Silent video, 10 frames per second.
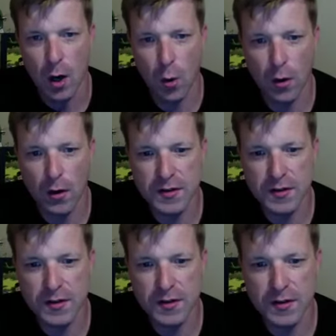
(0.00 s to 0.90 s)
or
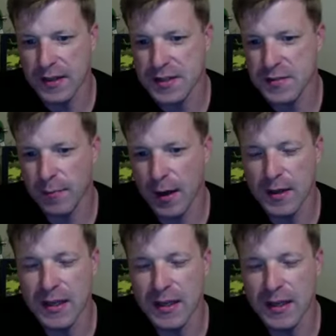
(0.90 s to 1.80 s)
stuff that it's
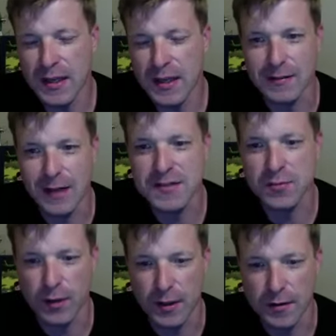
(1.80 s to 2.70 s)
maybe even being laced.